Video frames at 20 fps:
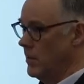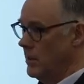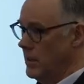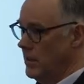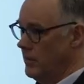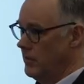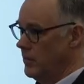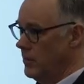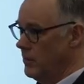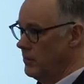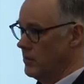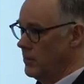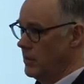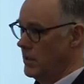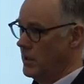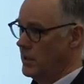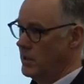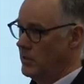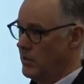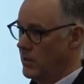if you've got
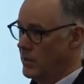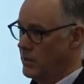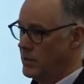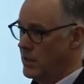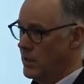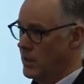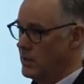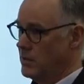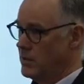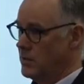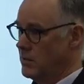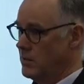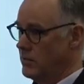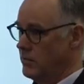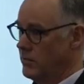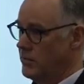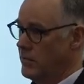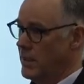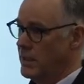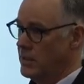any rotation
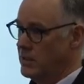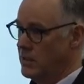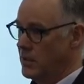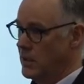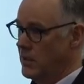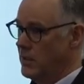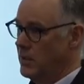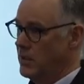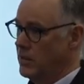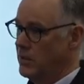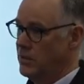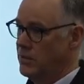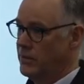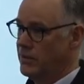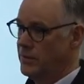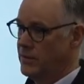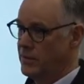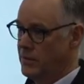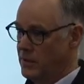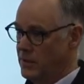factor going on,
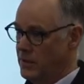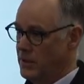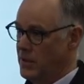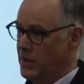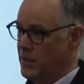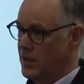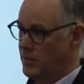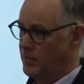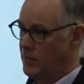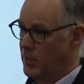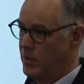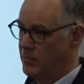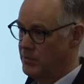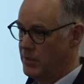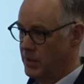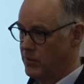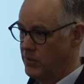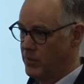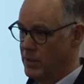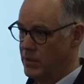that might
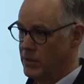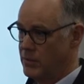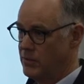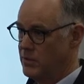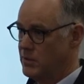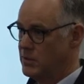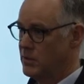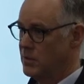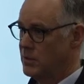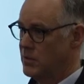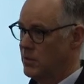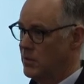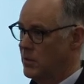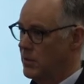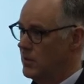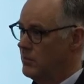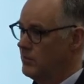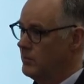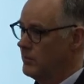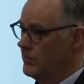be winter is the
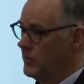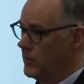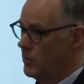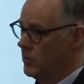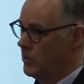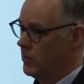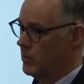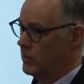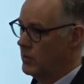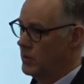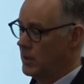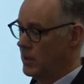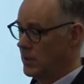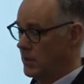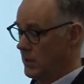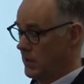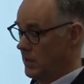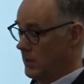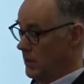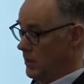time, or
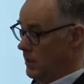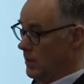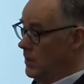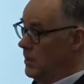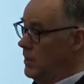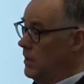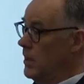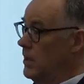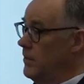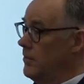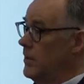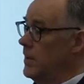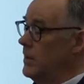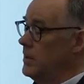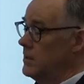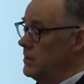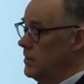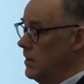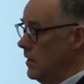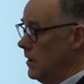if
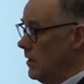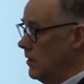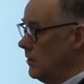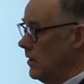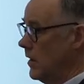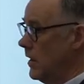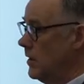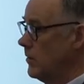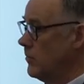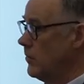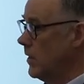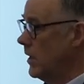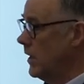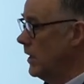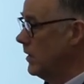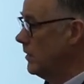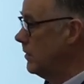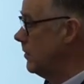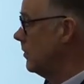there's late rain